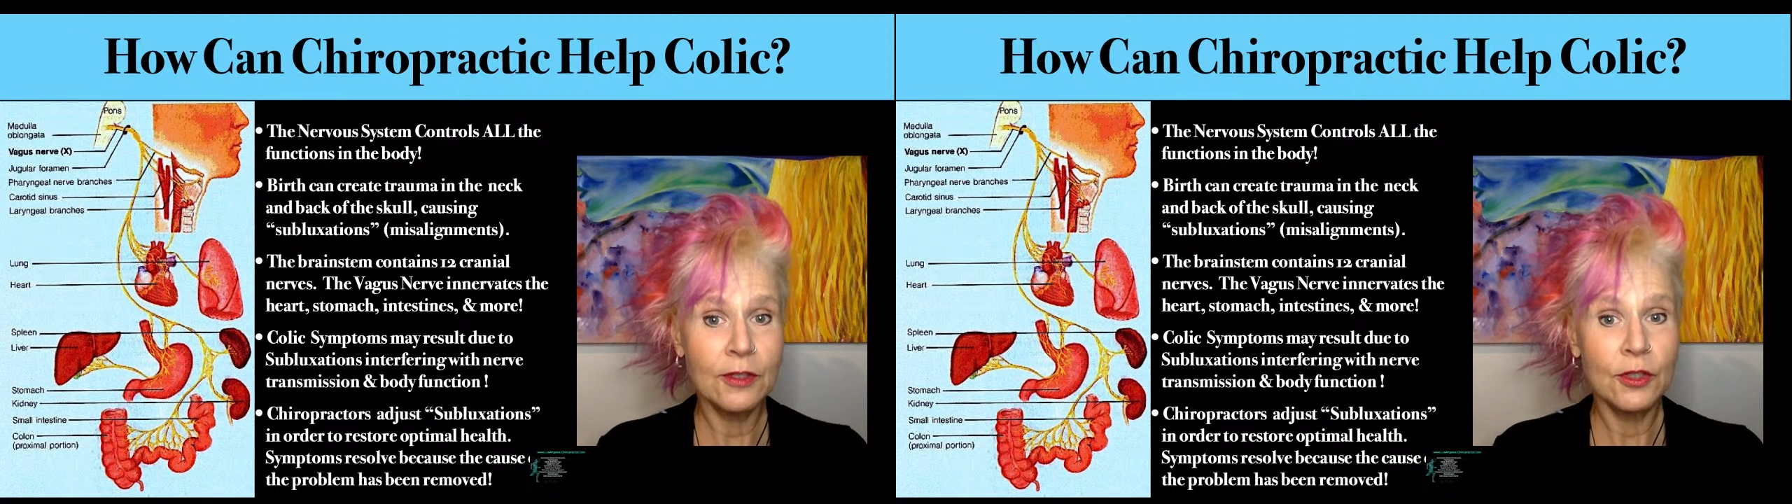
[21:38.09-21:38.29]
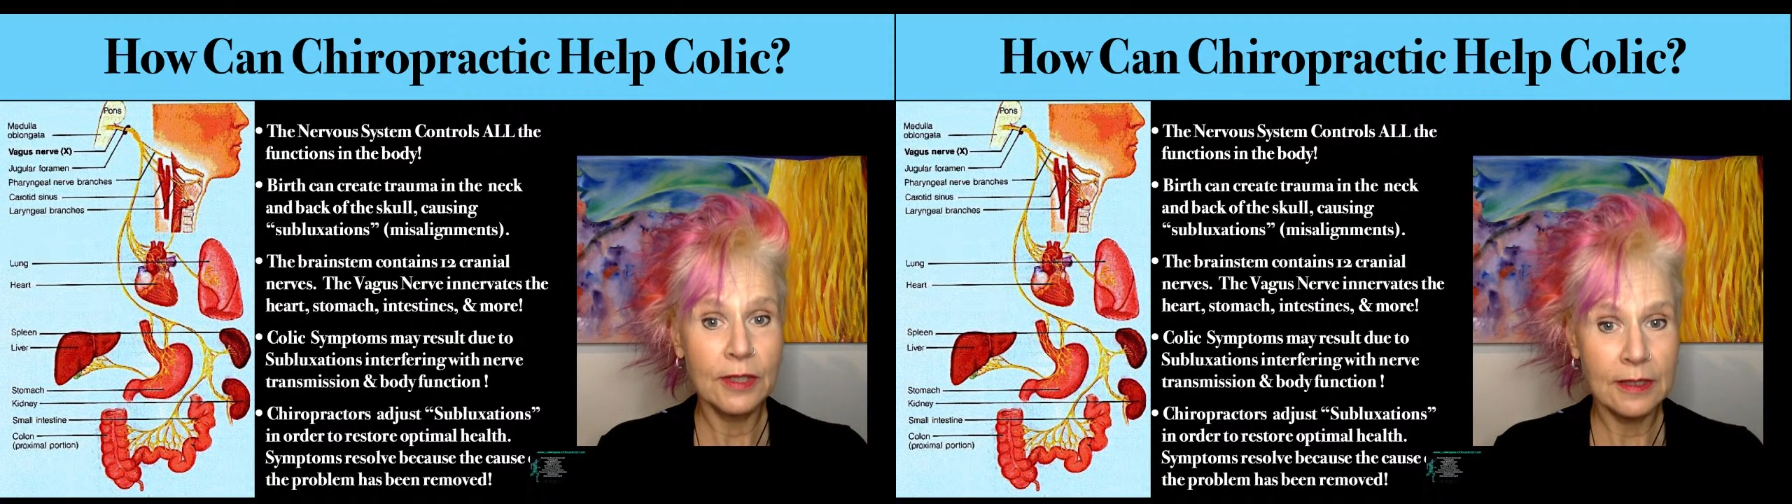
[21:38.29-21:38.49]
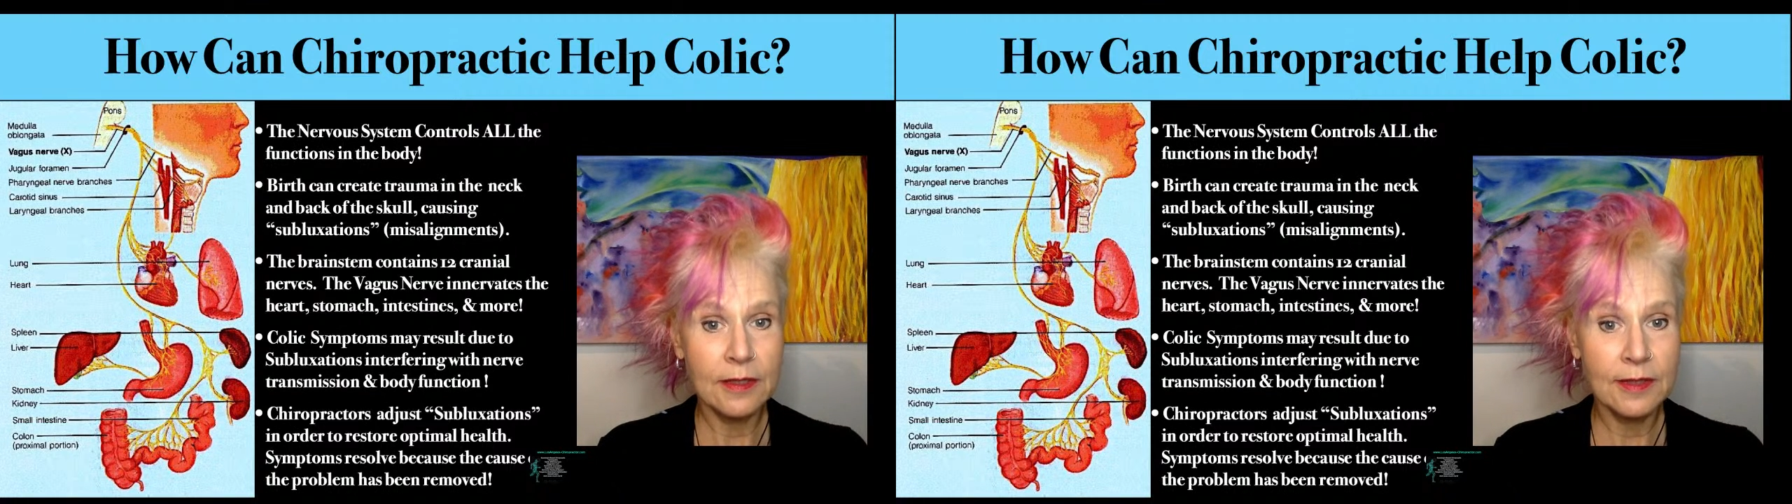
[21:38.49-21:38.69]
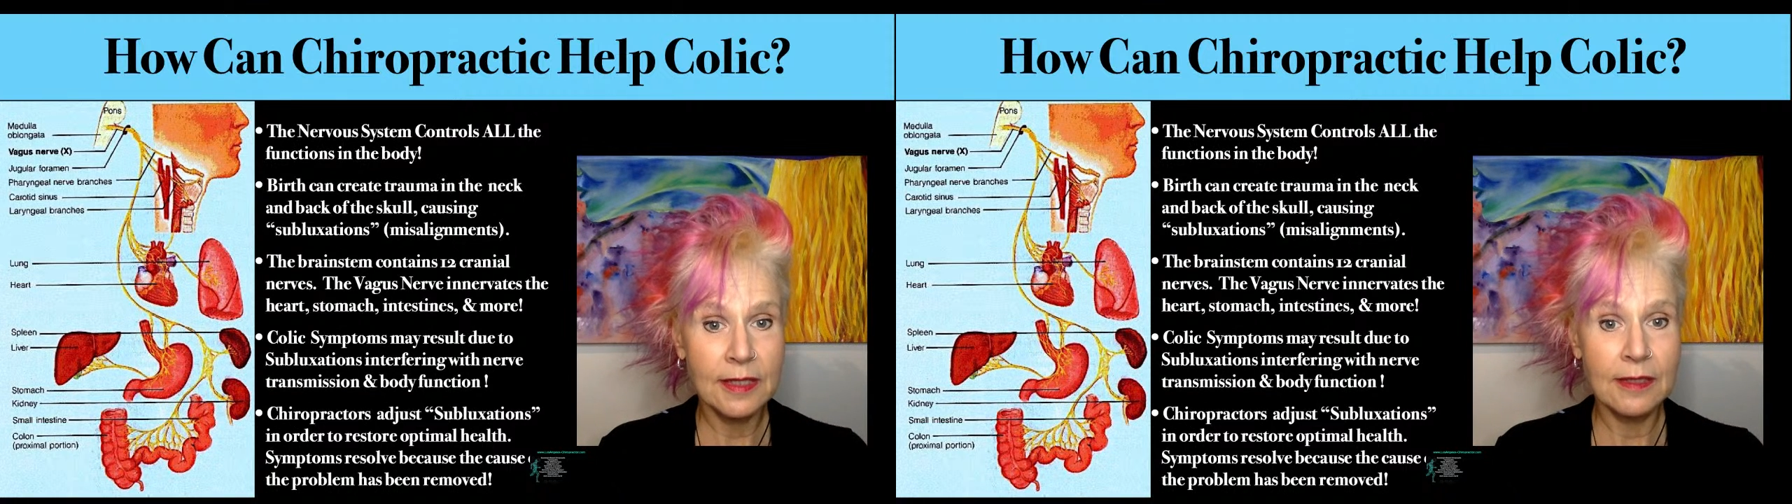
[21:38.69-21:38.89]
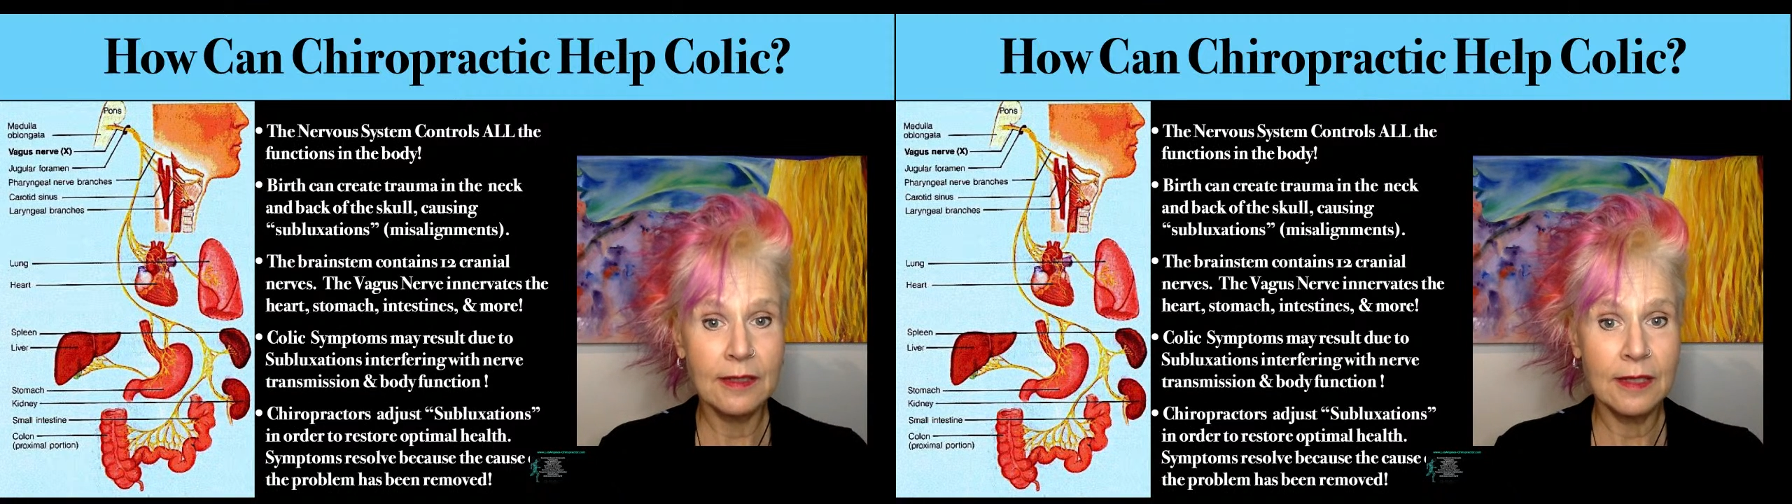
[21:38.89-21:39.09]
you're going to
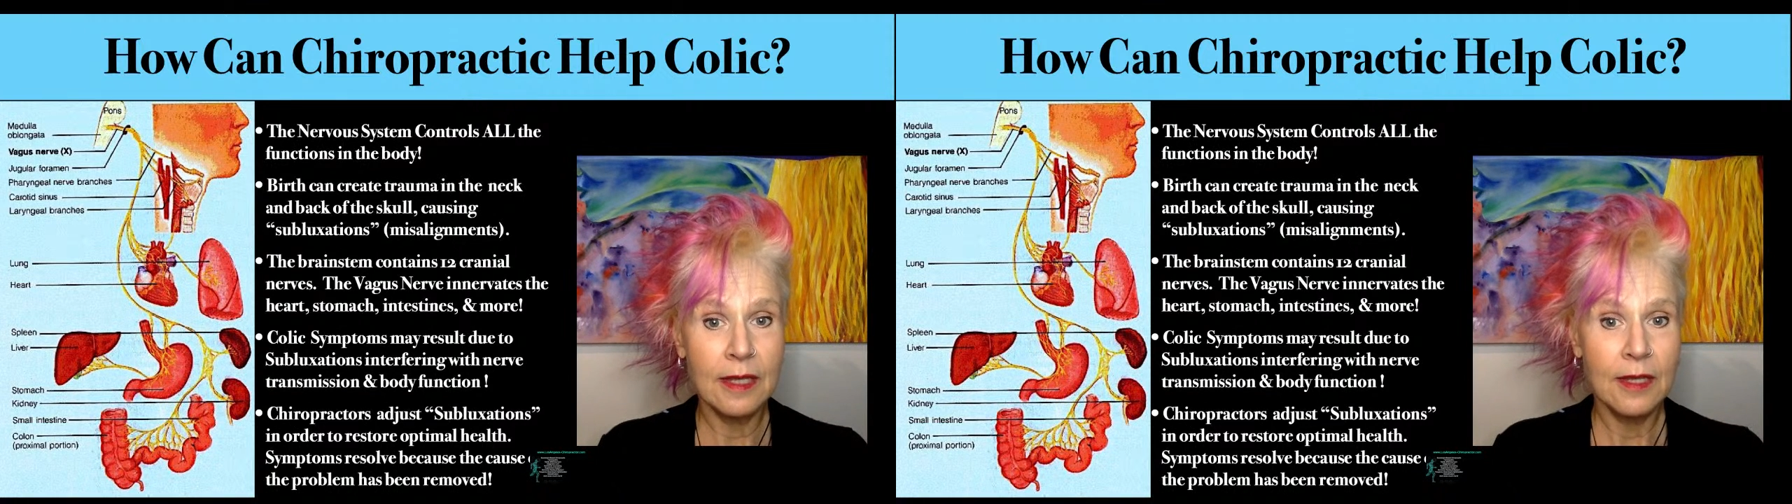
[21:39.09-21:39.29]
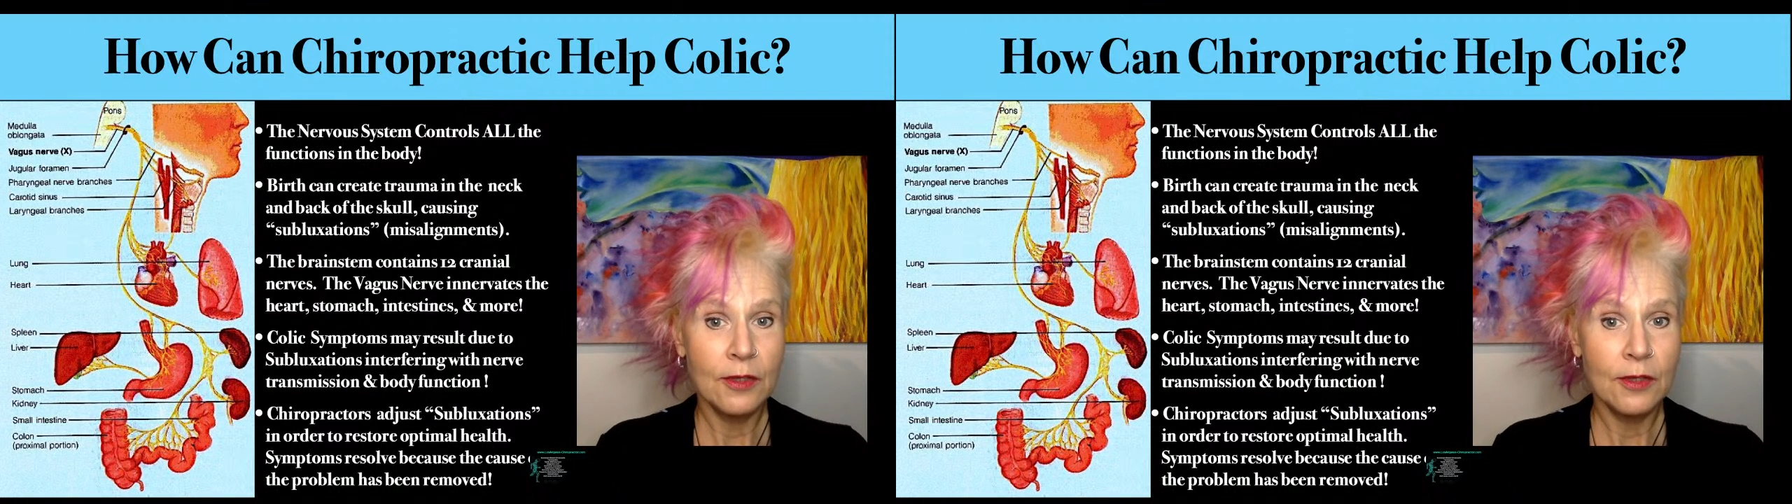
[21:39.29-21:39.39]
see